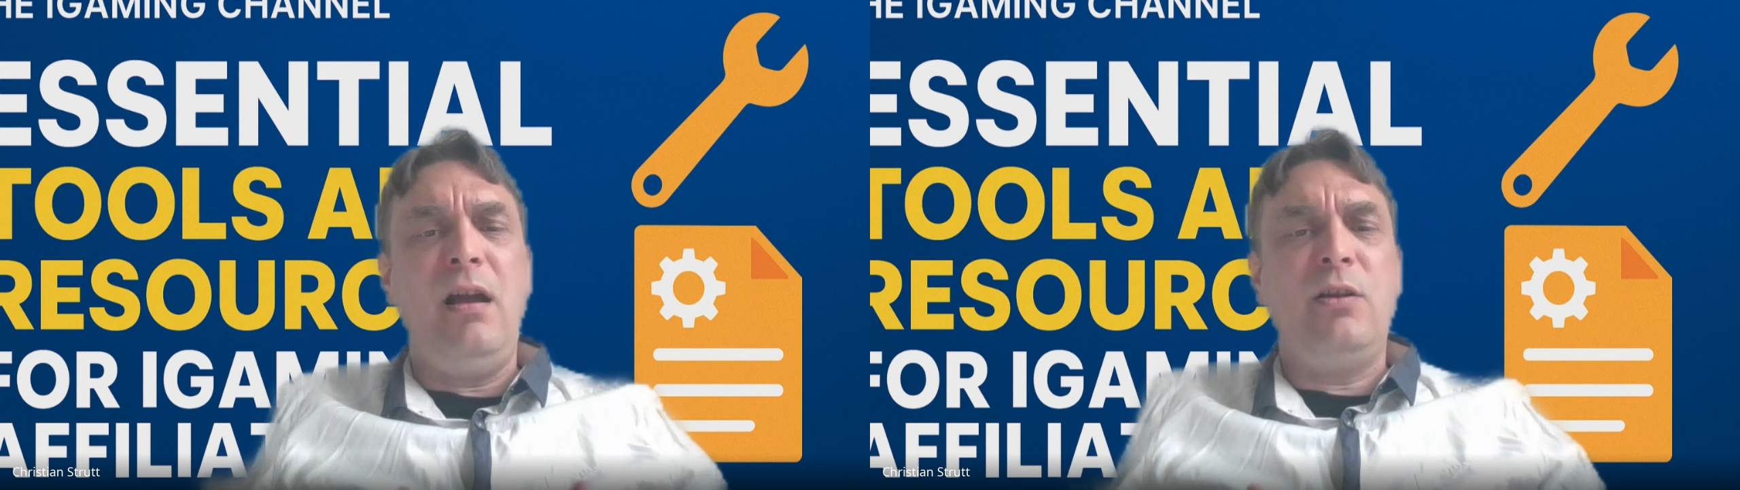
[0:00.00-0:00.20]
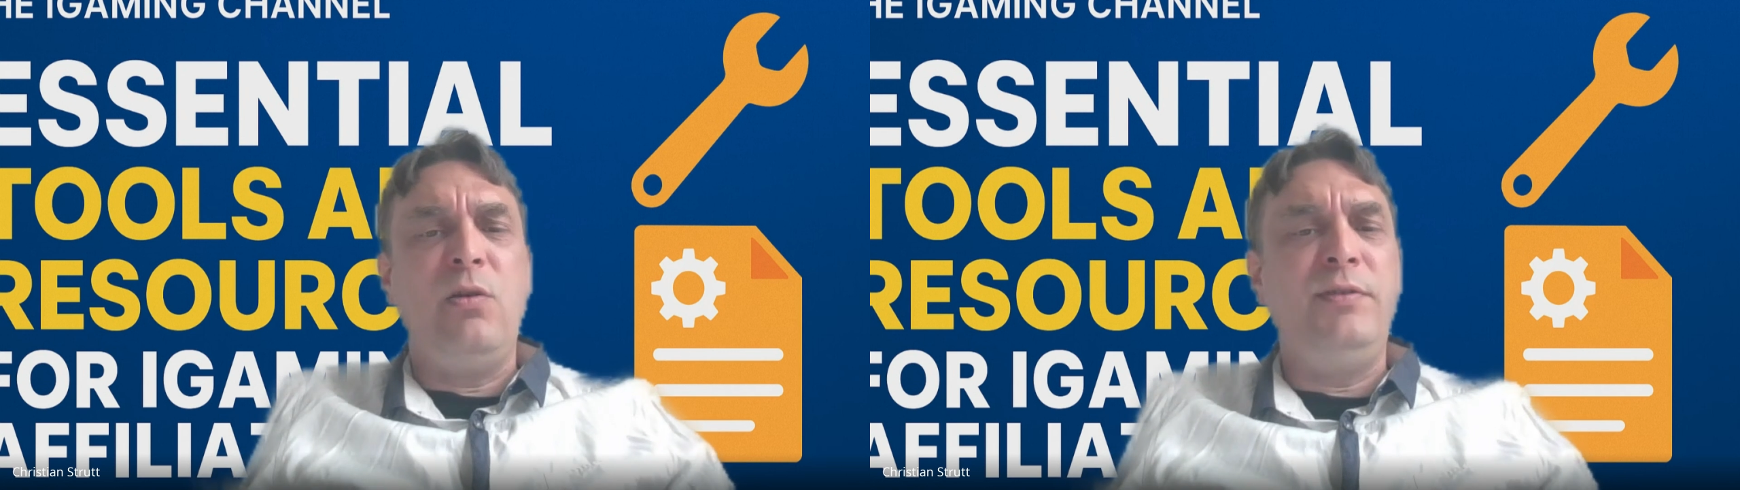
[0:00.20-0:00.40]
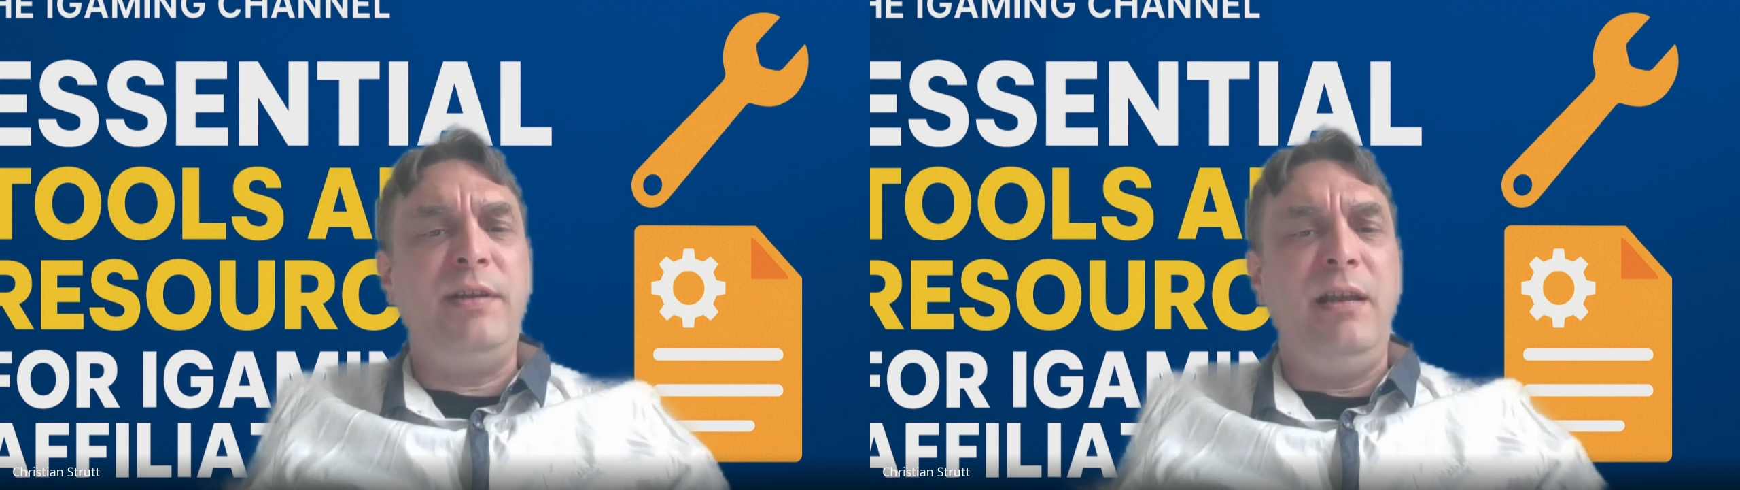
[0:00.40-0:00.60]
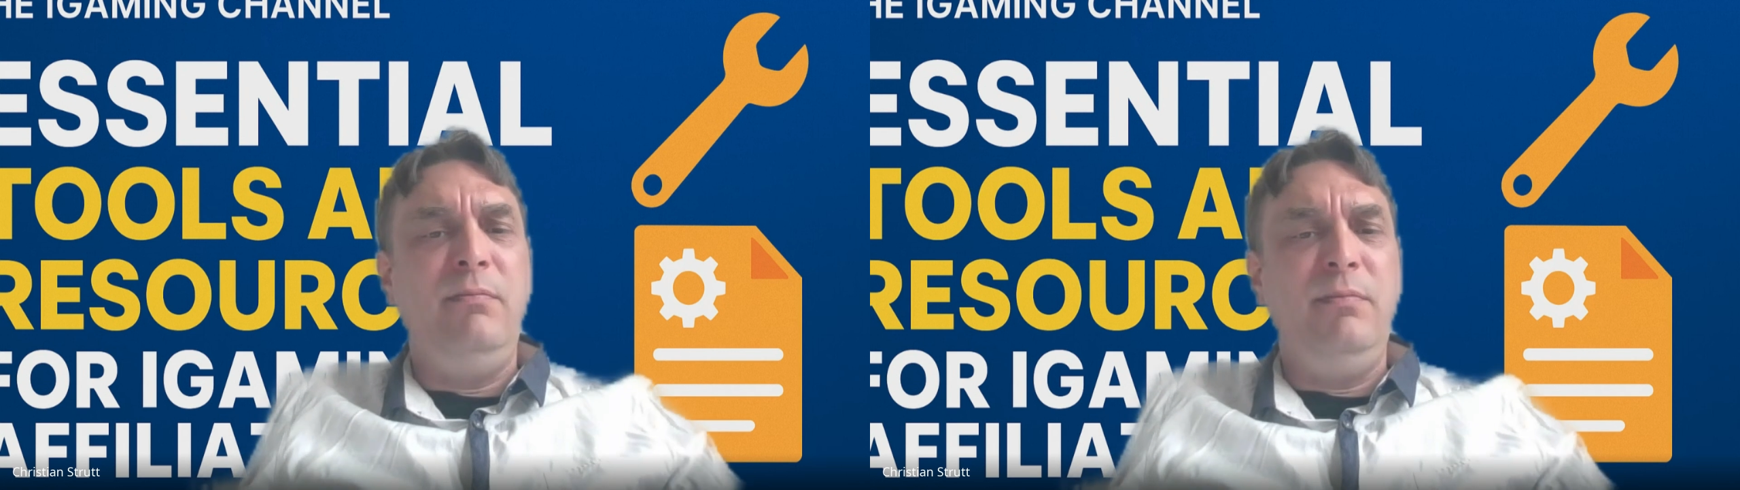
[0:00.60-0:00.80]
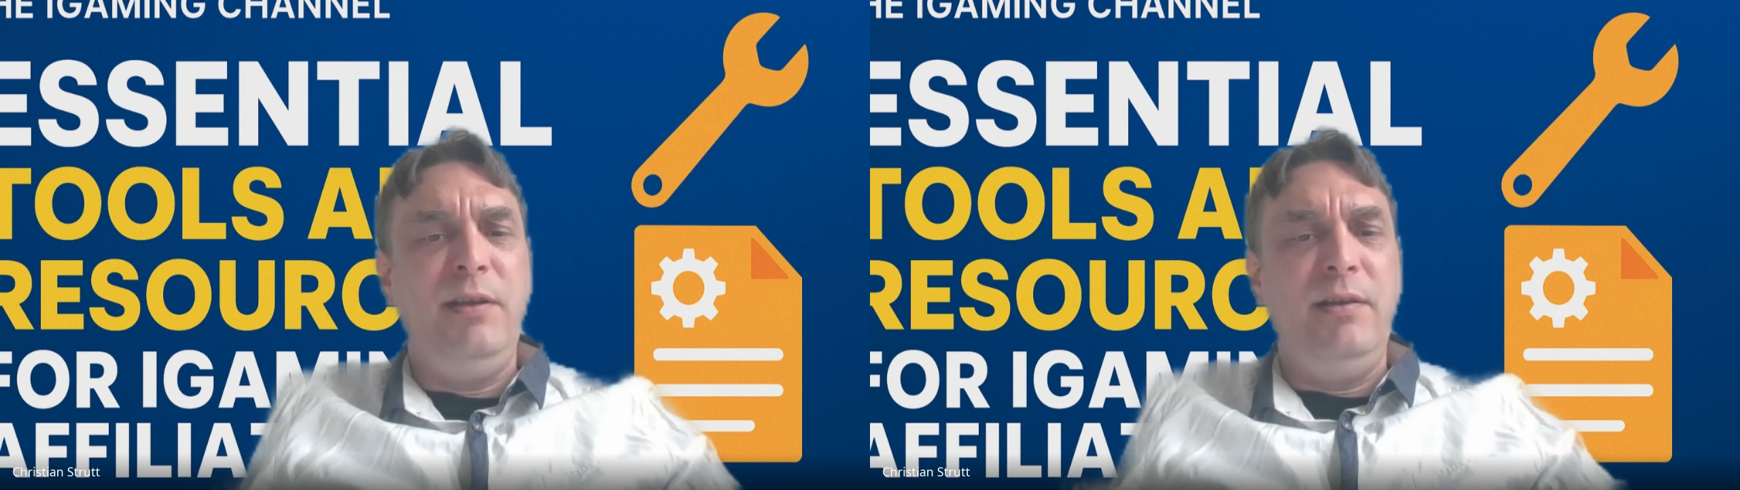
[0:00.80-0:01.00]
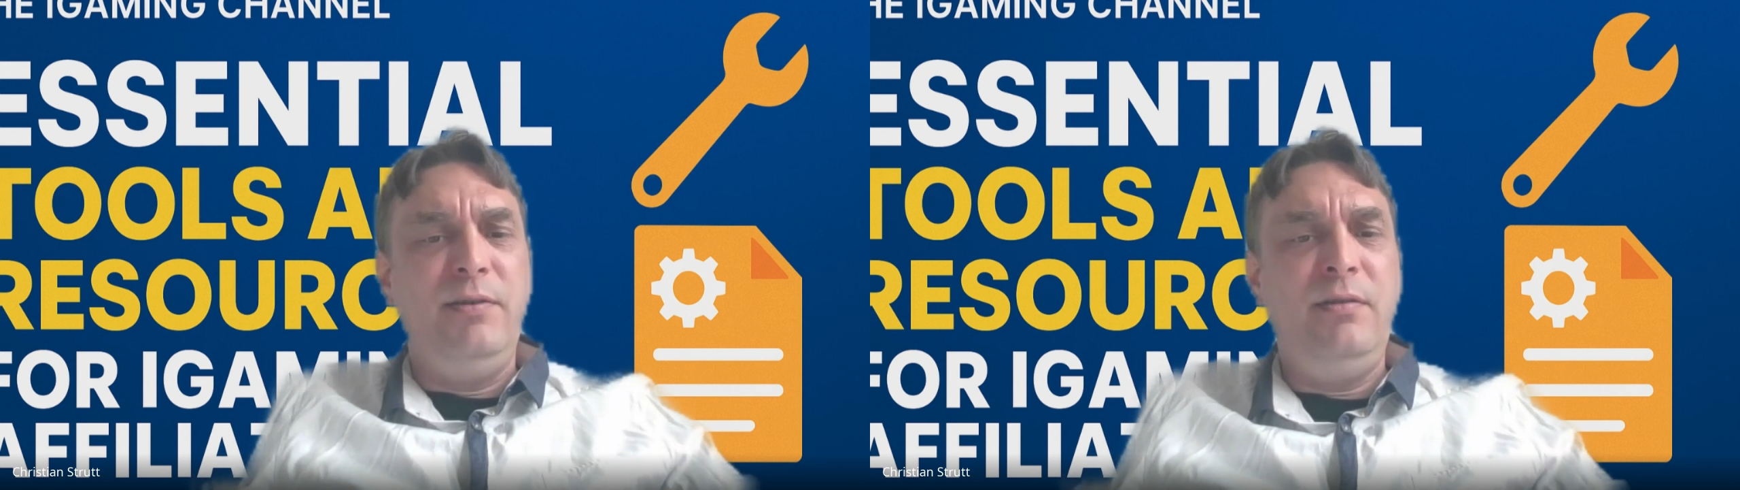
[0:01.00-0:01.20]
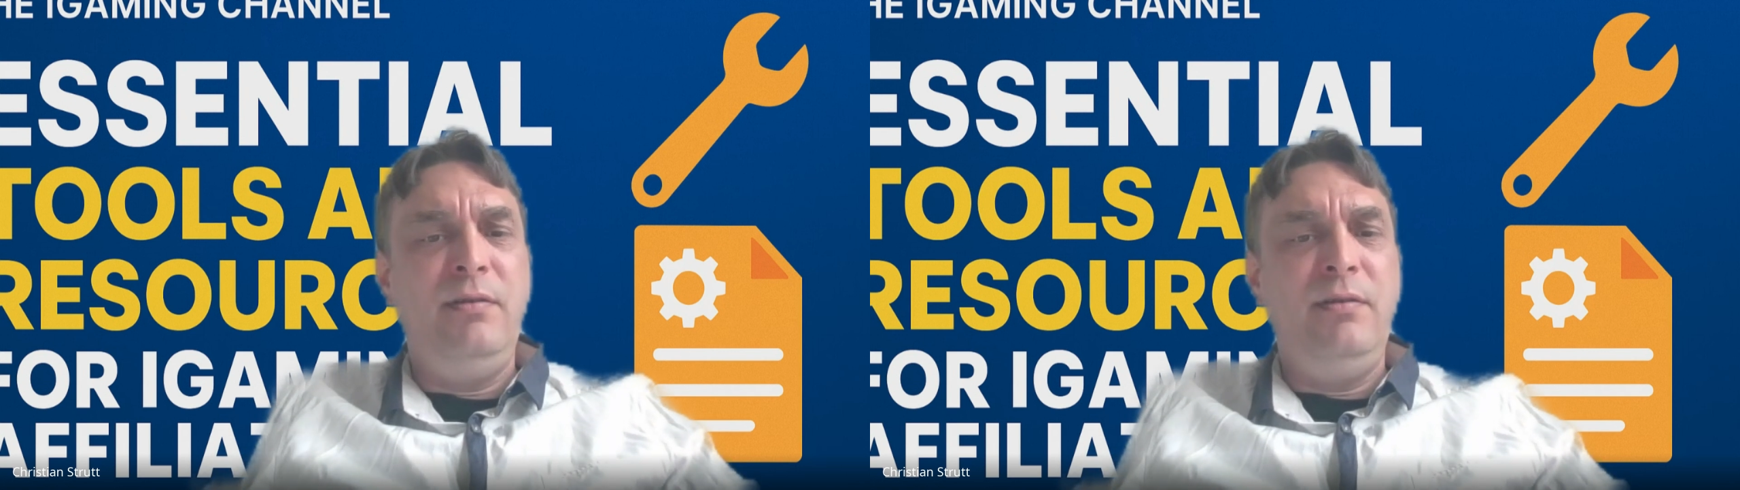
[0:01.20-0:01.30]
content that's